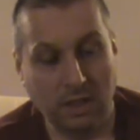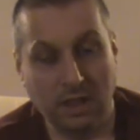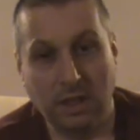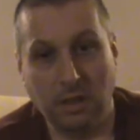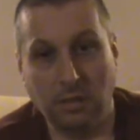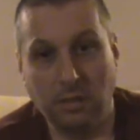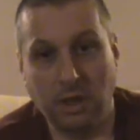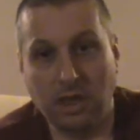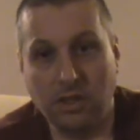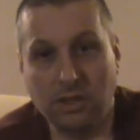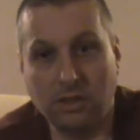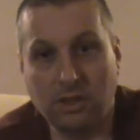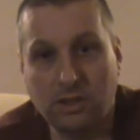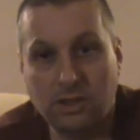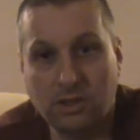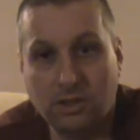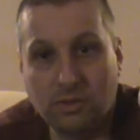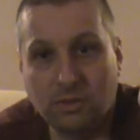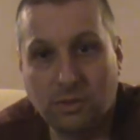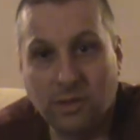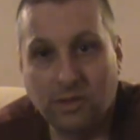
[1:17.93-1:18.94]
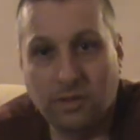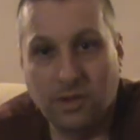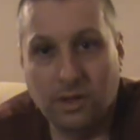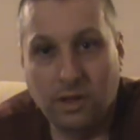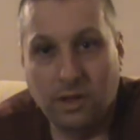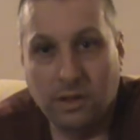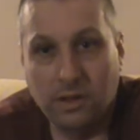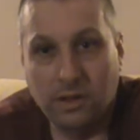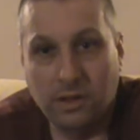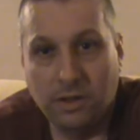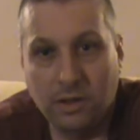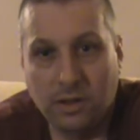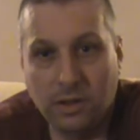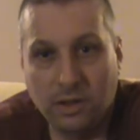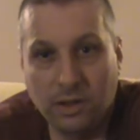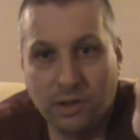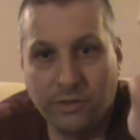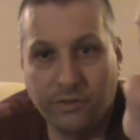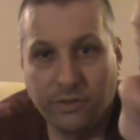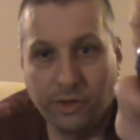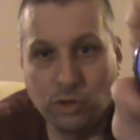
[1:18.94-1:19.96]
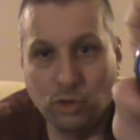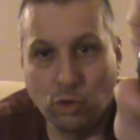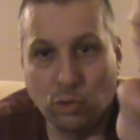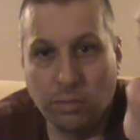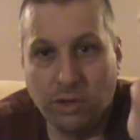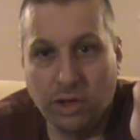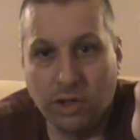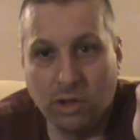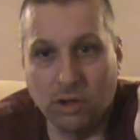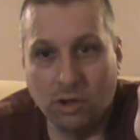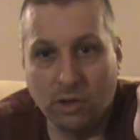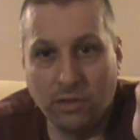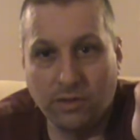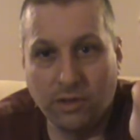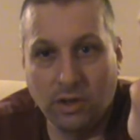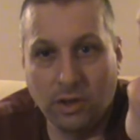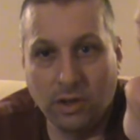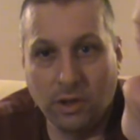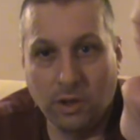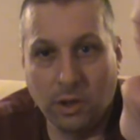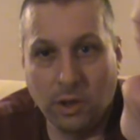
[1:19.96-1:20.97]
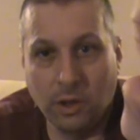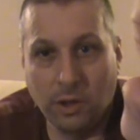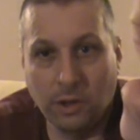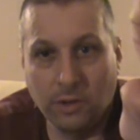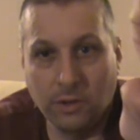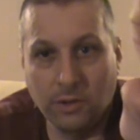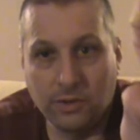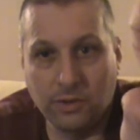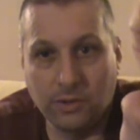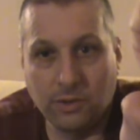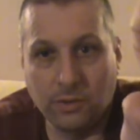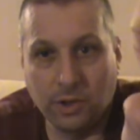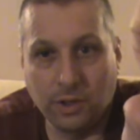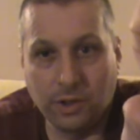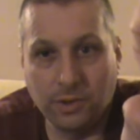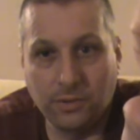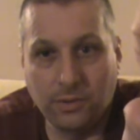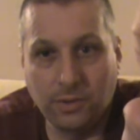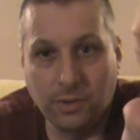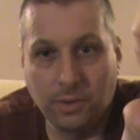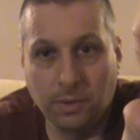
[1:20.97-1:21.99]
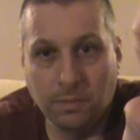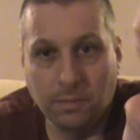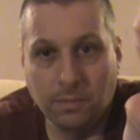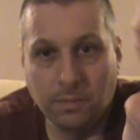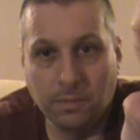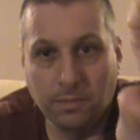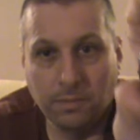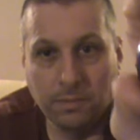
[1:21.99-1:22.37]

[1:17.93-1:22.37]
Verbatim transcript: the Marstons with the official beer of the English cricket team